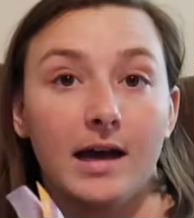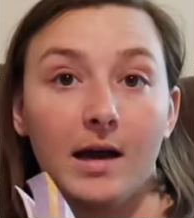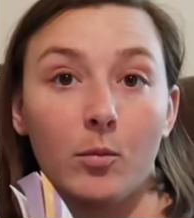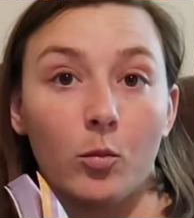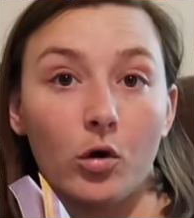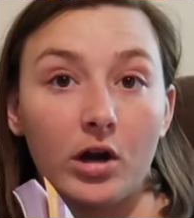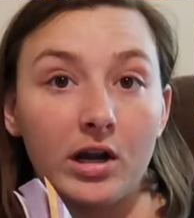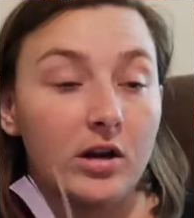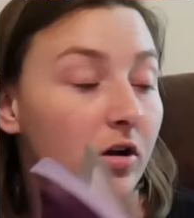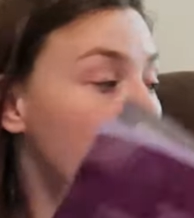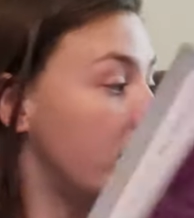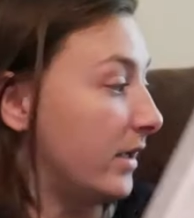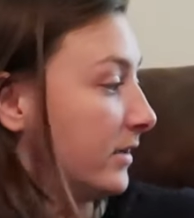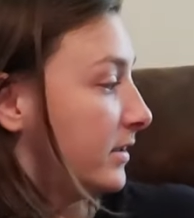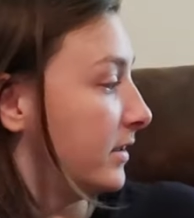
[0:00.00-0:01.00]
I'm working
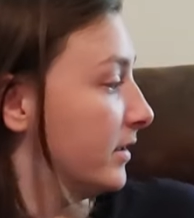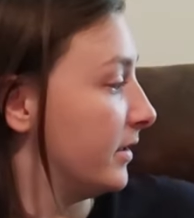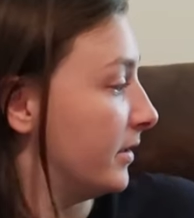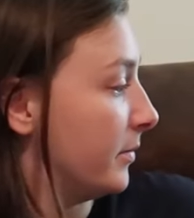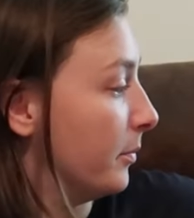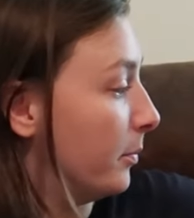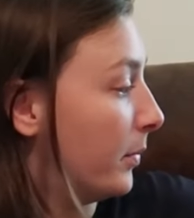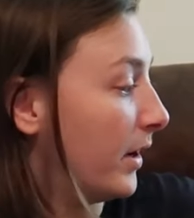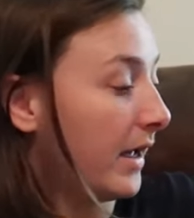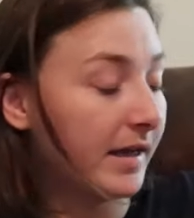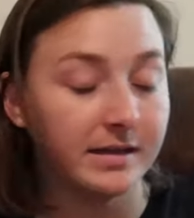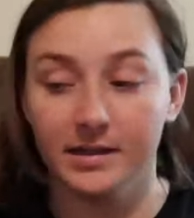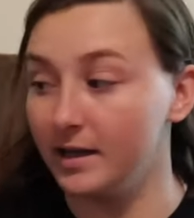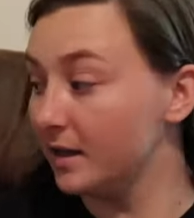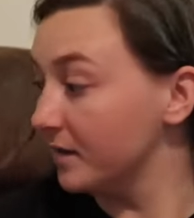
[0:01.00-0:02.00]
on it,
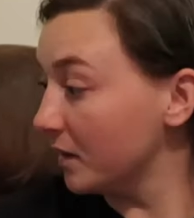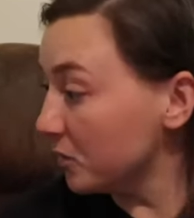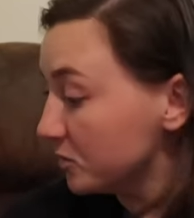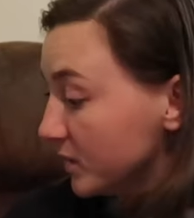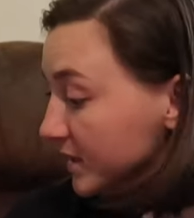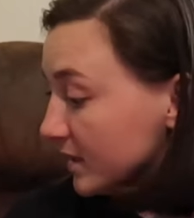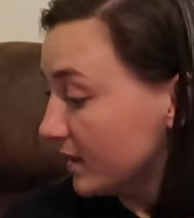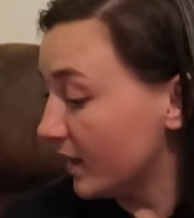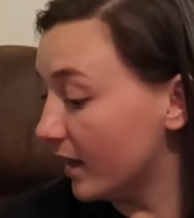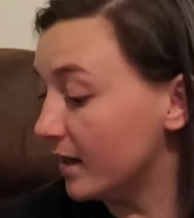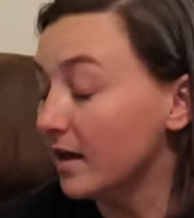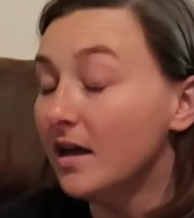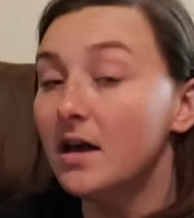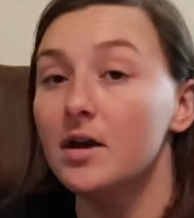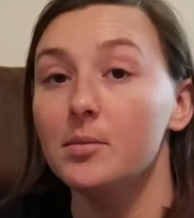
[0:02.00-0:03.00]
but that was basically
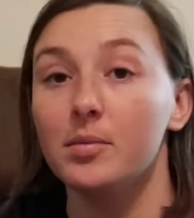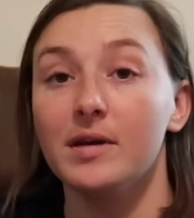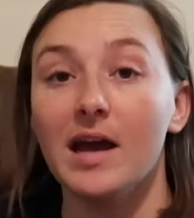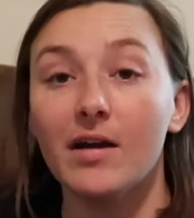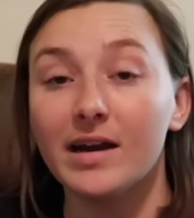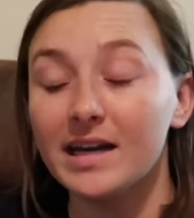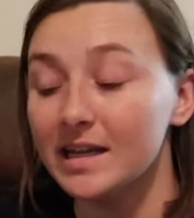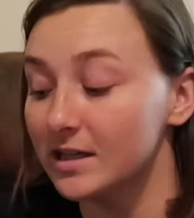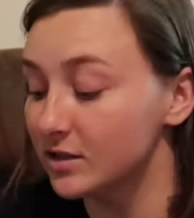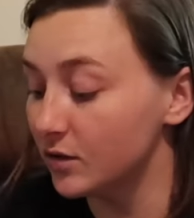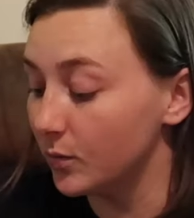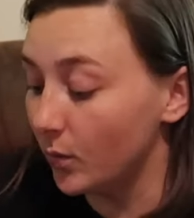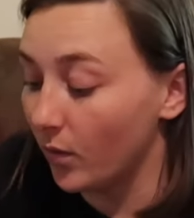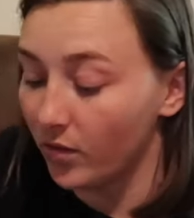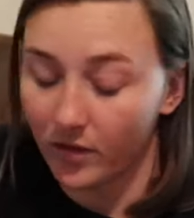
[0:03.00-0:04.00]
it. But now getting
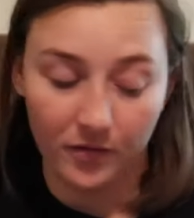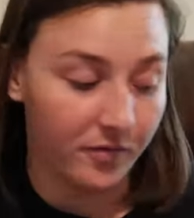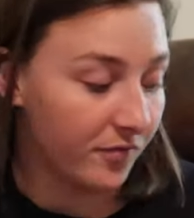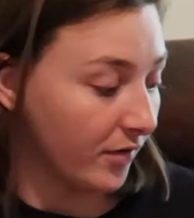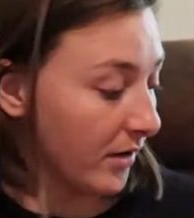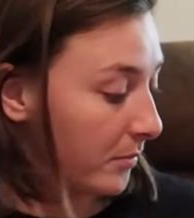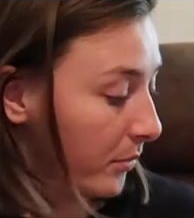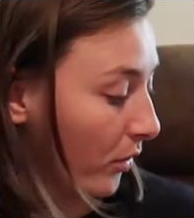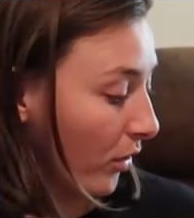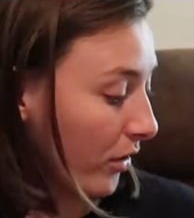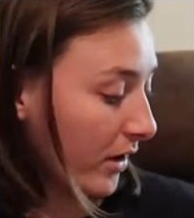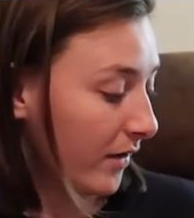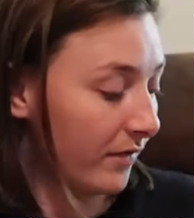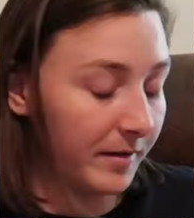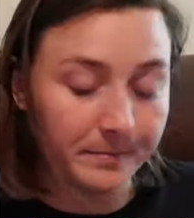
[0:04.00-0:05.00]
into the fun part
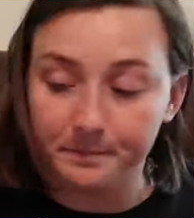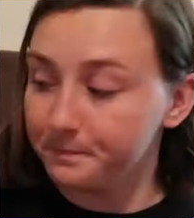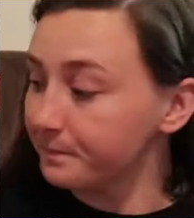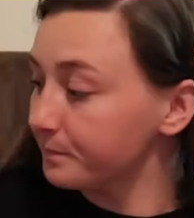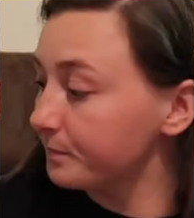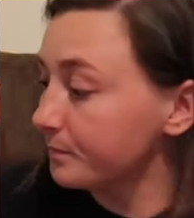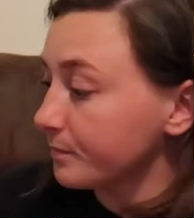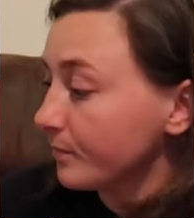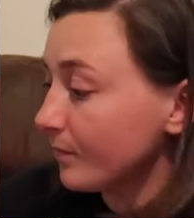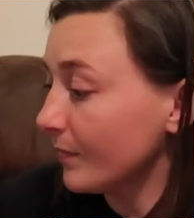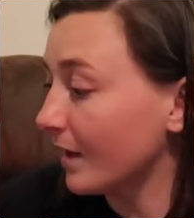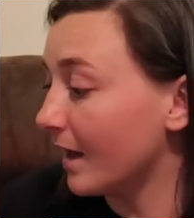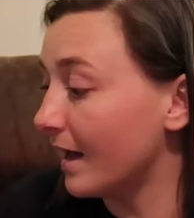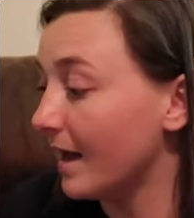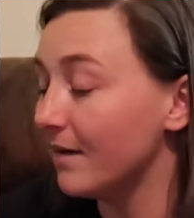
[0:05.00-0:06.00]
of it,
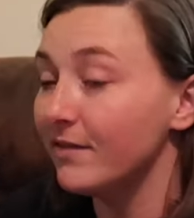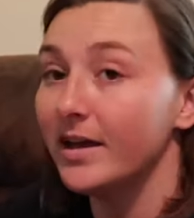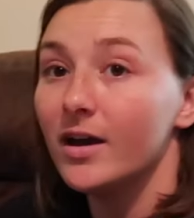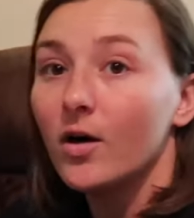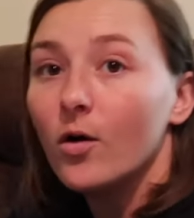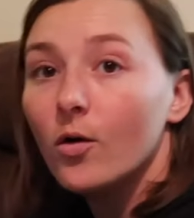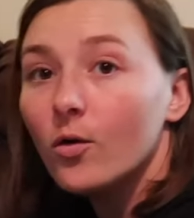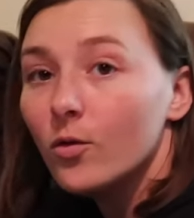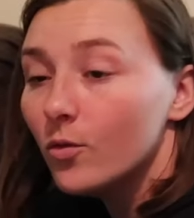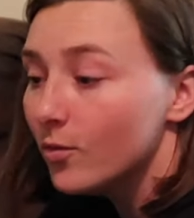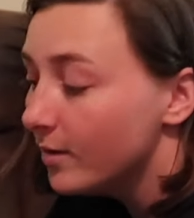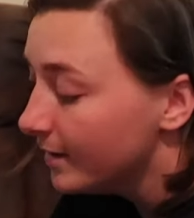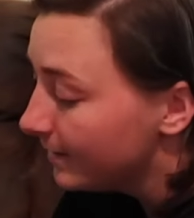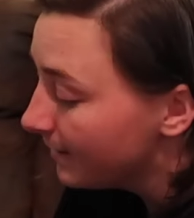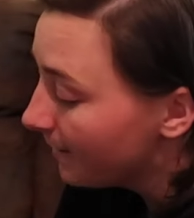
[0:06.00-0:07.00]
I have a
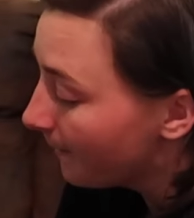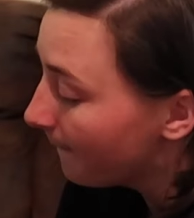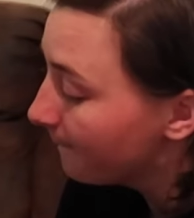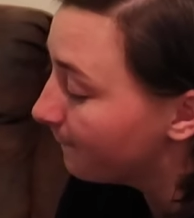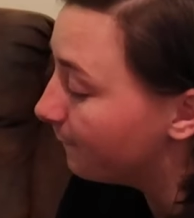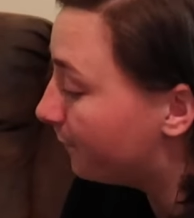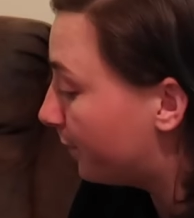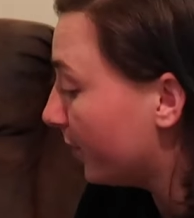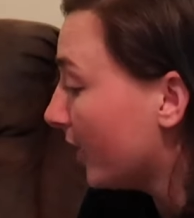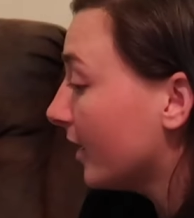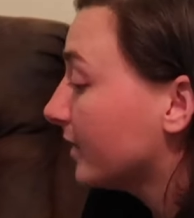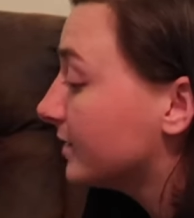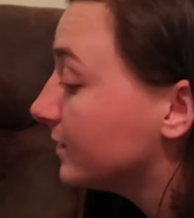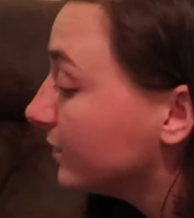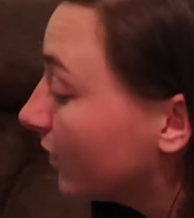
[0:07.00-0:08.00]
whole
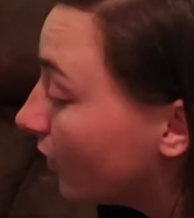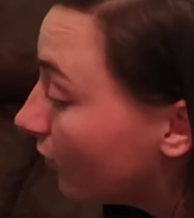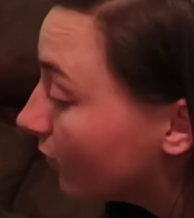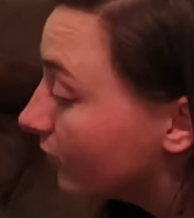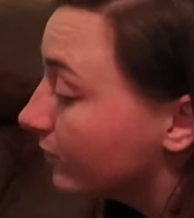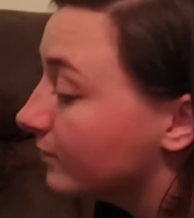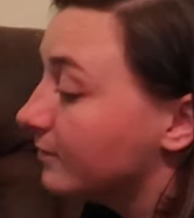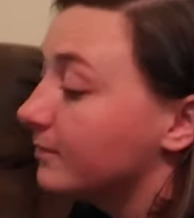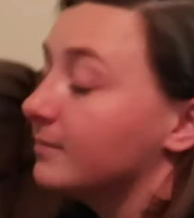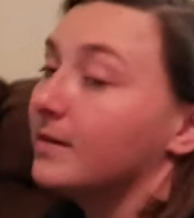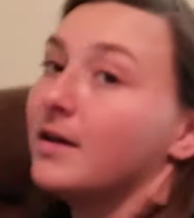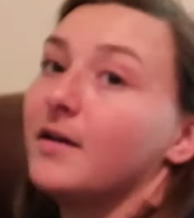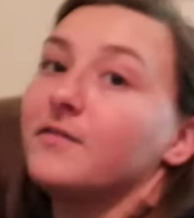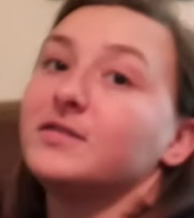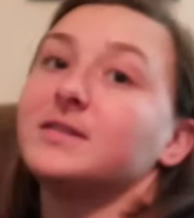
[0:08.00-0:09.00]
box
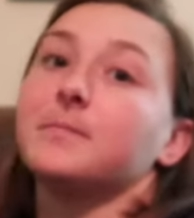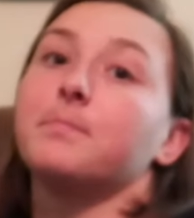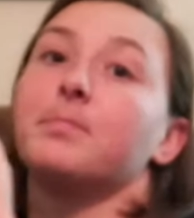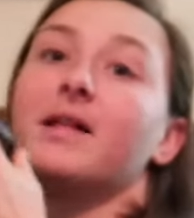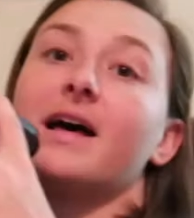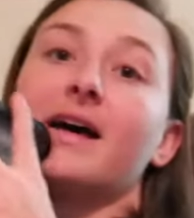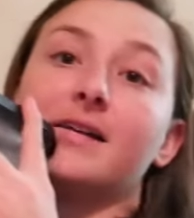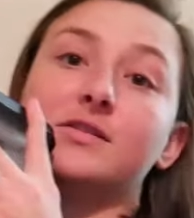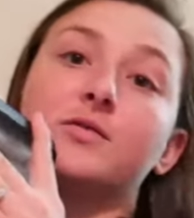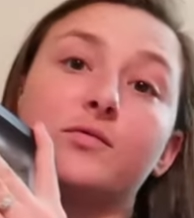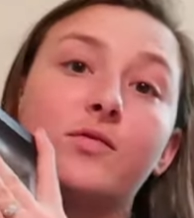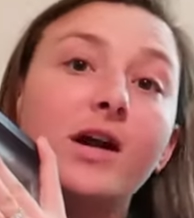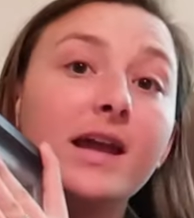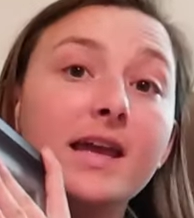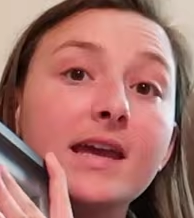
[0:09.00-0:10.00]
of supplies
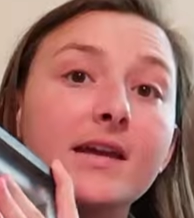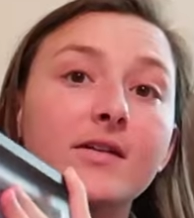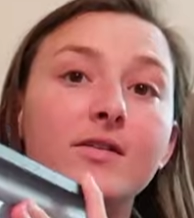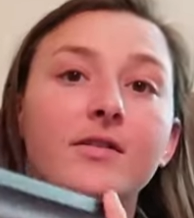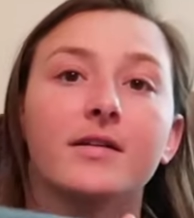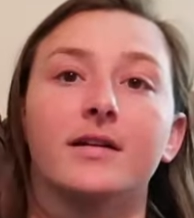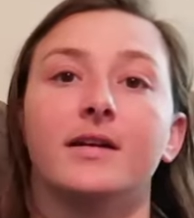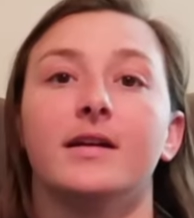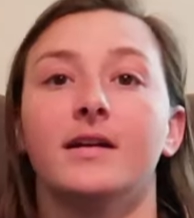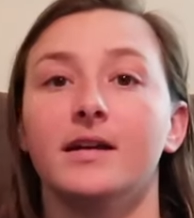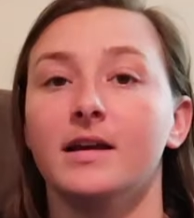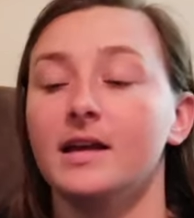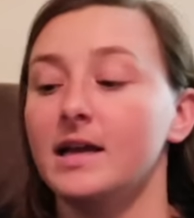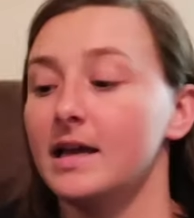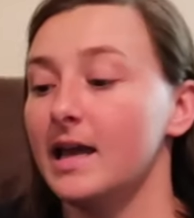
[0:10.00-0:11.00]
right here,
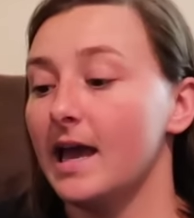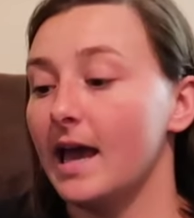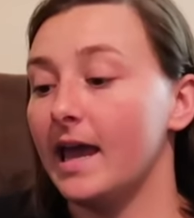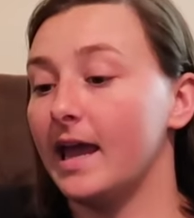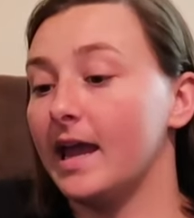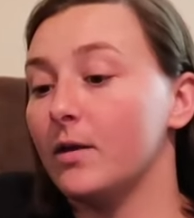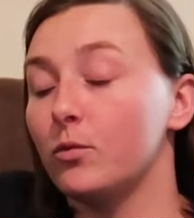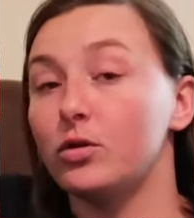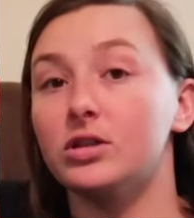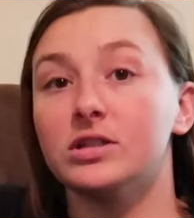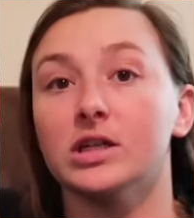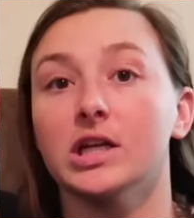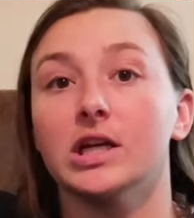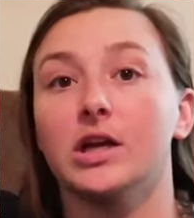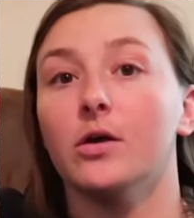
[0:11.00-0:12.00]
and we're
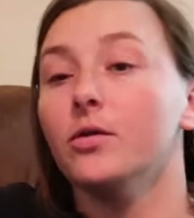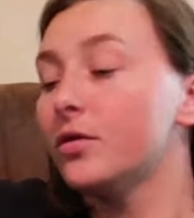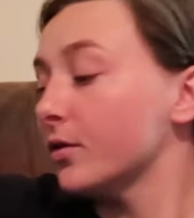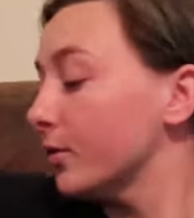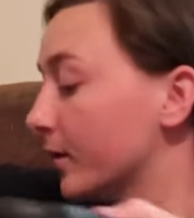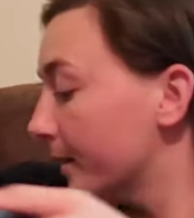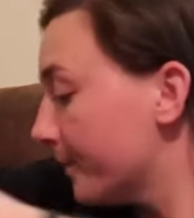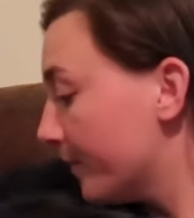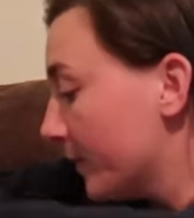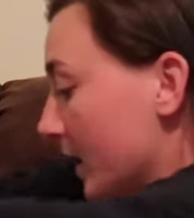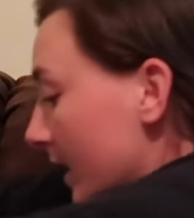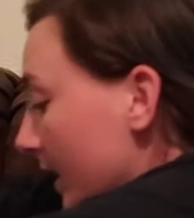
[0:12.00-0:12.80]
just gonna go through it